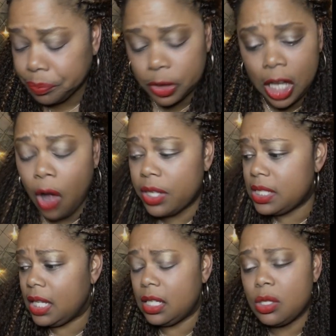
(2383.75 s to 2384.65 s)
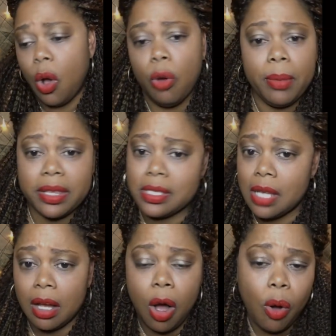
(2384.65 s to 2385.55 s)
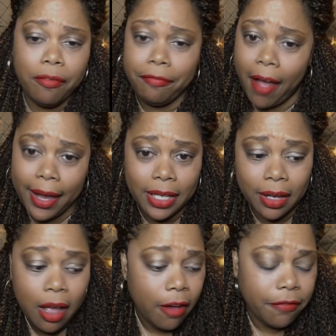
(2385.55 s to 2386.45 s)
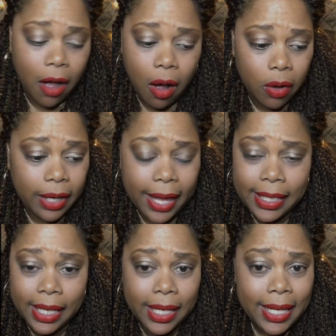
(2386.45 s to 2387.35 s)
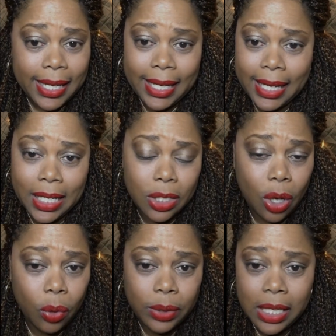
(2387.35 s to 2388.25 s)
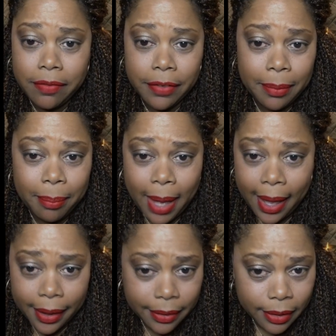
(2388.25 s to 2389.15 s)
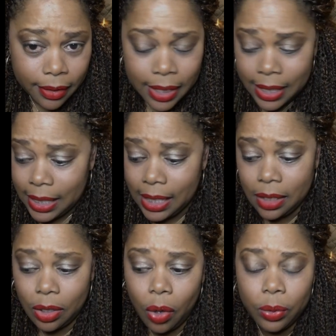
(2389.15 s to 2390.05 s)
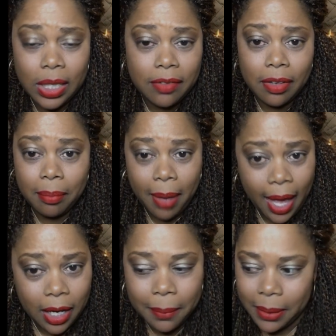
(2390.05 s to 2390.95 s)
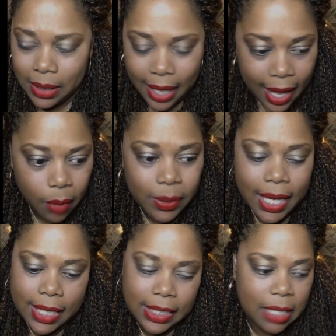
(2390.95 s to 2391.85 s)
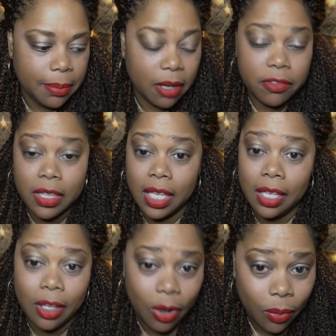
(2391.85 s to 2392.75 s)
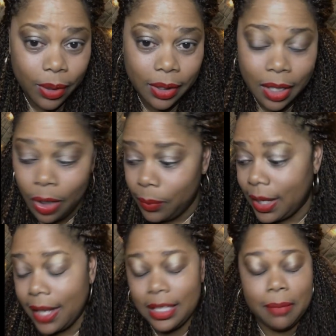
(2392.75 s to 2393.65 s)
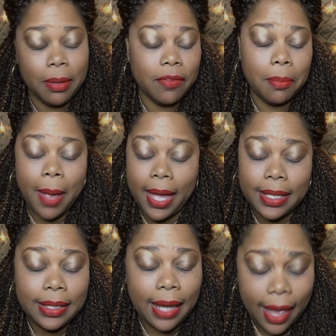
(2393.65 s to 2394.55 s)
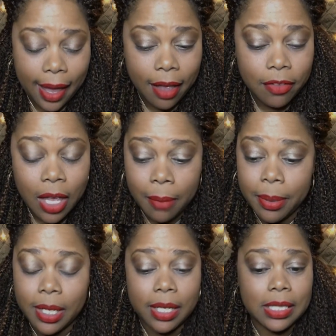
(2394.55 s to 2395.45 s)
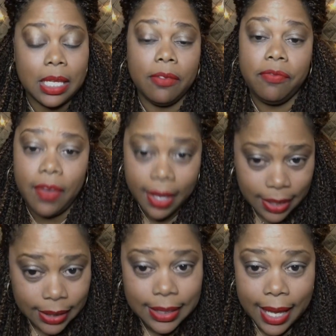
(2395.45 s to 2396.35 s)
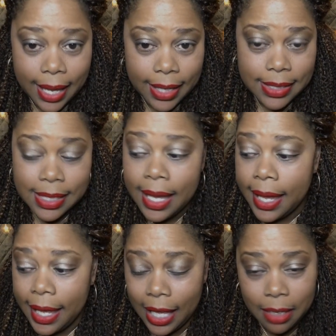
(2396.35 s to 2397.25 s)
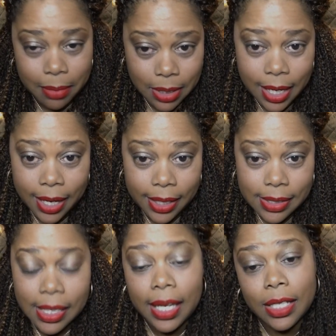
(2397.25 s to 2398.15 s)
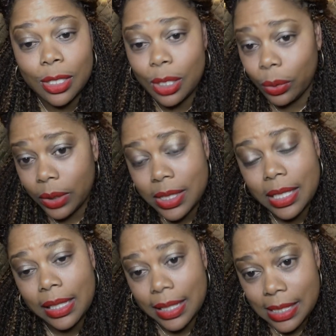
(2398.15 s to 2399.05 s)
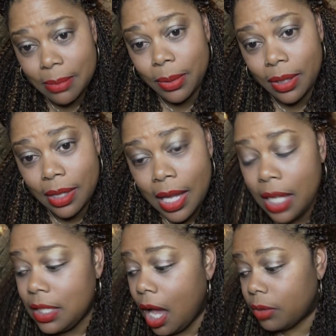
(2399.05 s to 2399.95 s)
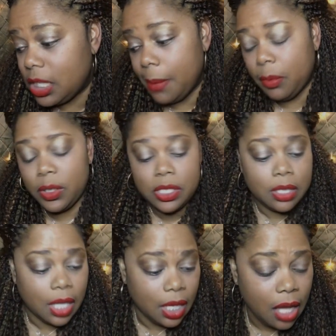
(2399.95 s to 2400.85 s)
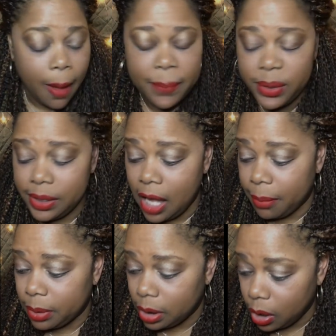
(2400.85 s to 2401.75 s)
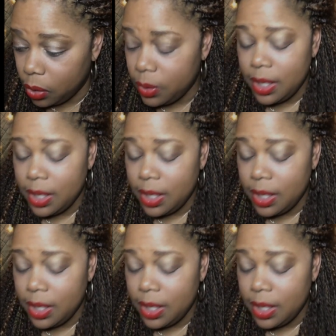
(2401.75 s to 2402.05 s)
Y'all can set this whole mother sucker on fire for all I care. It don't even matter. It don't even matter. But now we got to keep everything going. We got to keep everybody alive. Because if Fanning dies, Amy dies. And so does Elizabeth. Y'all tell me what you think. Put it down below.